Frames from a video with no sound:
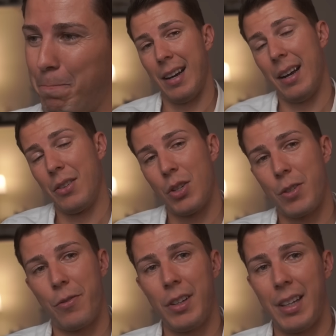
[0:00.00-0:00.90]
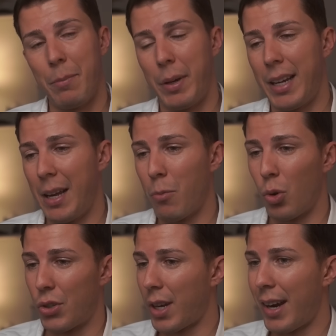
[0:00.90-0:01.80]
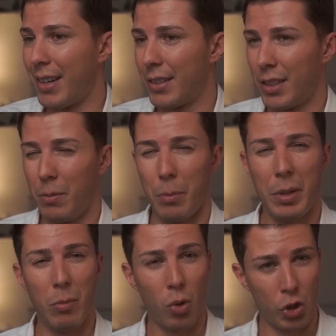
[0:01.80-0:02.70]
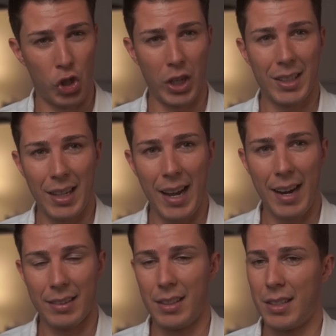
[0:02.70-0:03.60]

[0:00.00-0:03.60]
I just feel I became more tired and a bit more jet lagged.